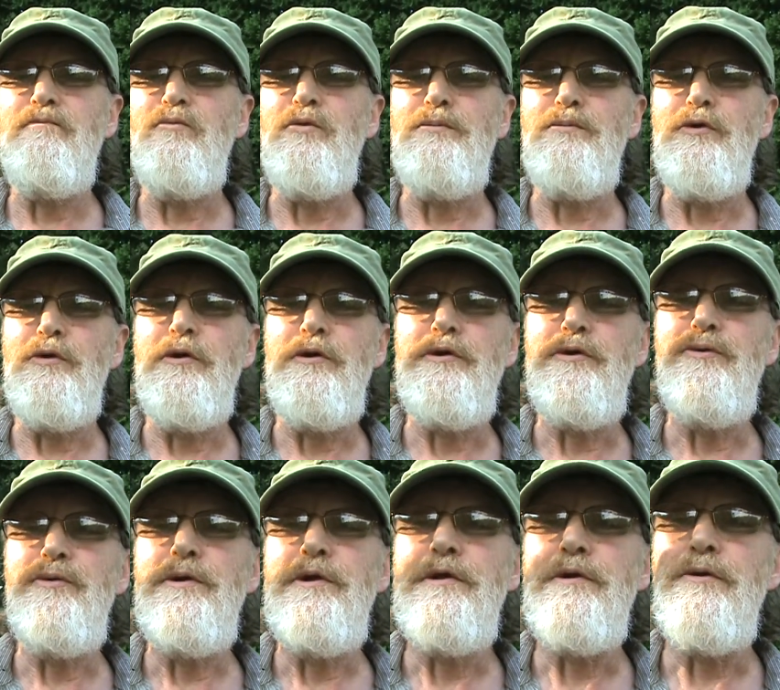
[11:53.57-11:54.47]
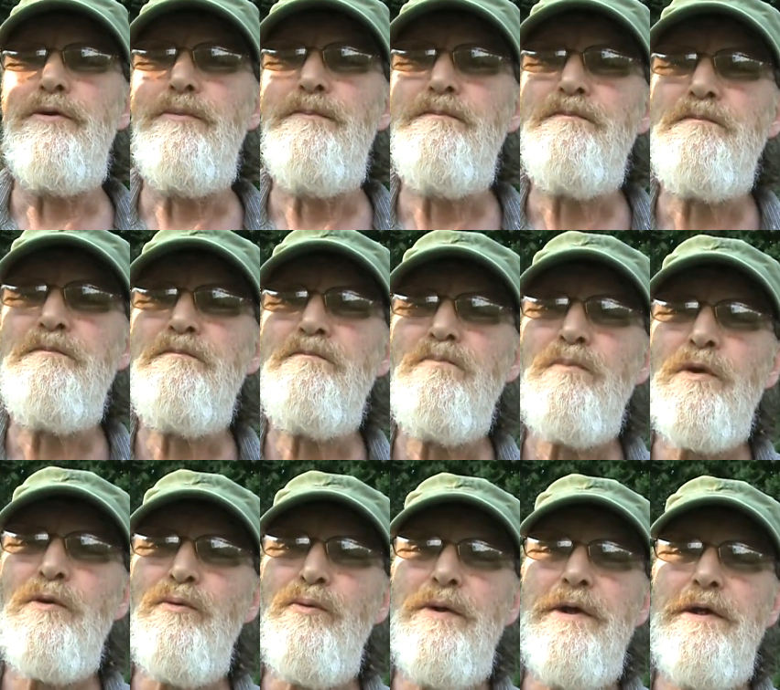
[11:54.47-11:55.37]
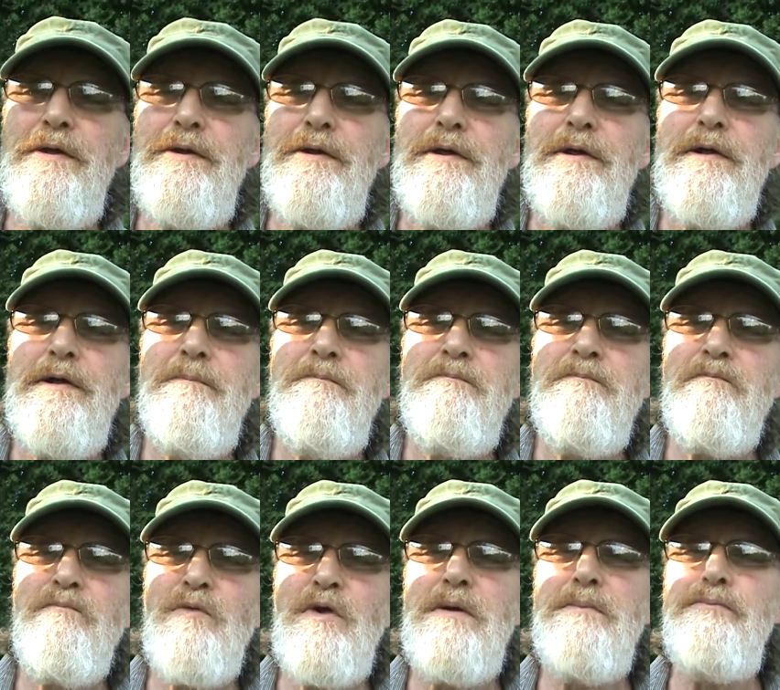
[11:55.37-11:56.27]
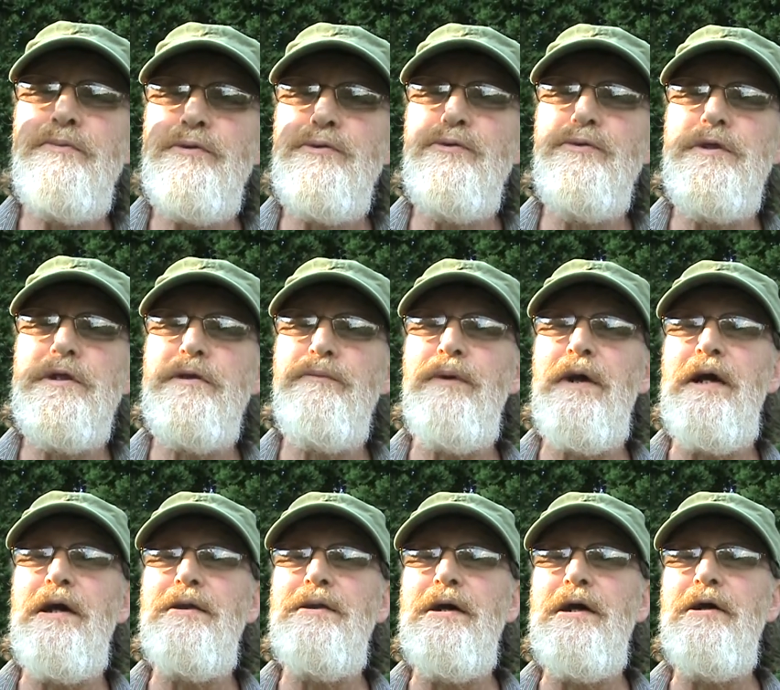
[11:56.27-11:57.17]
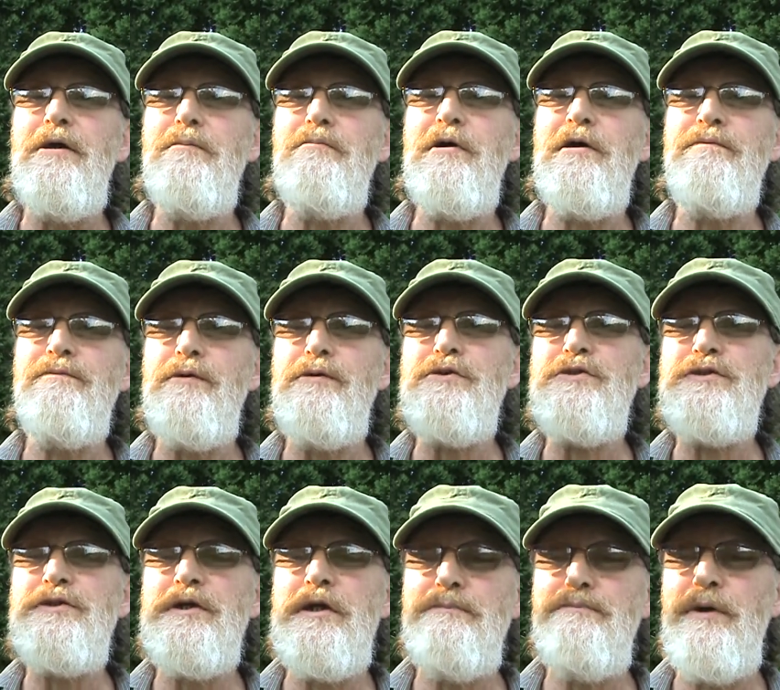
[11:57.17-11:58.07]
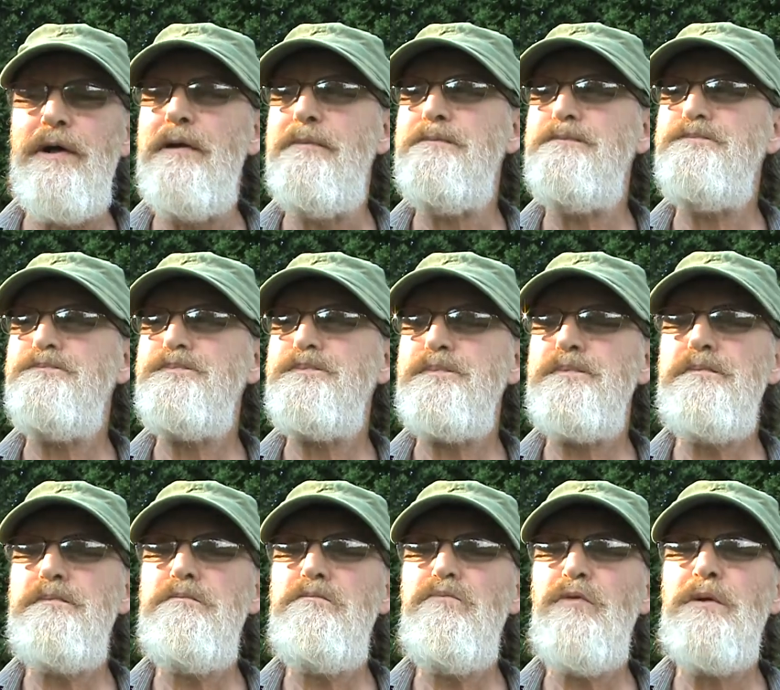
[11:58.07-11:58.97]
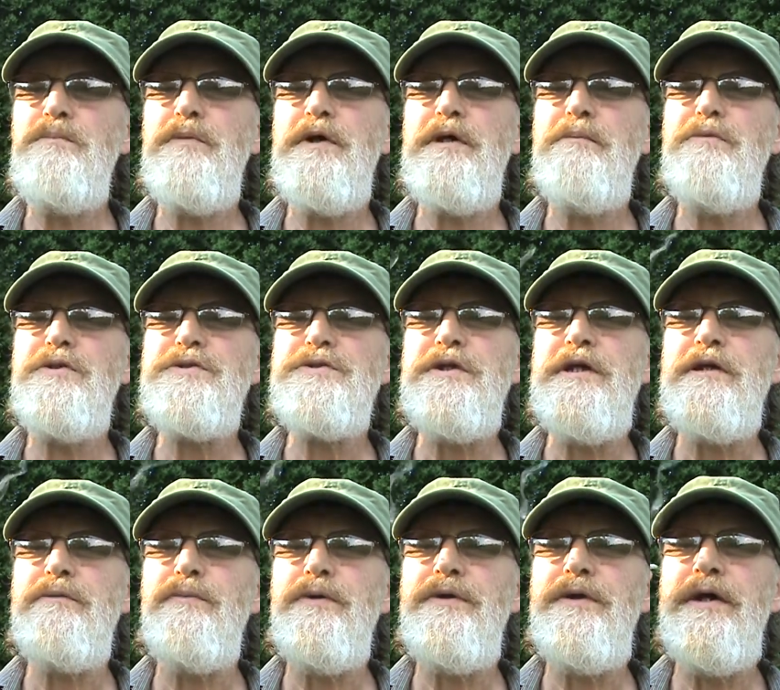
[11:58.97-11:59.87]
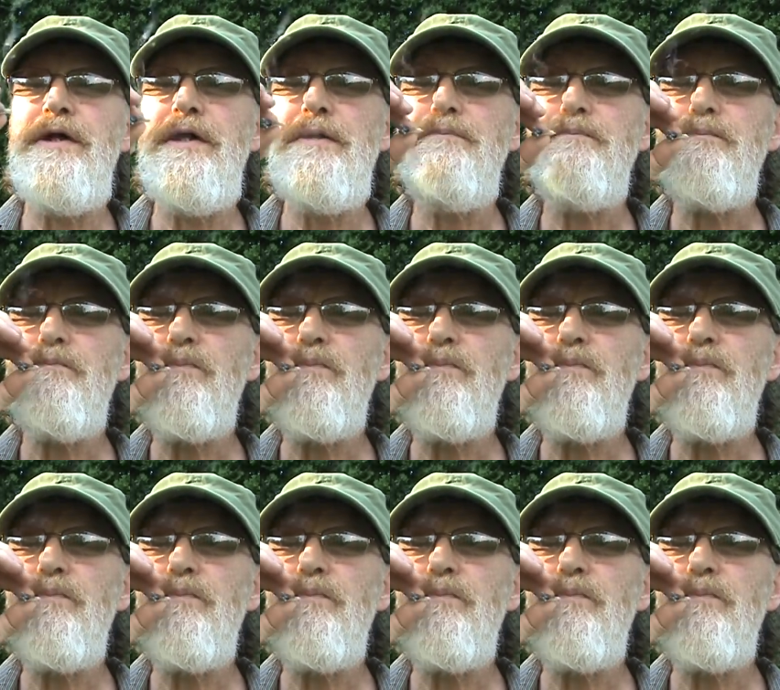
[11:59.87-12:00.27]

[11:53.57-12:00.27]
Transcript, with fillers: I'm gonna do a little weeding and pruning right now. My first tape I made a mistake with that.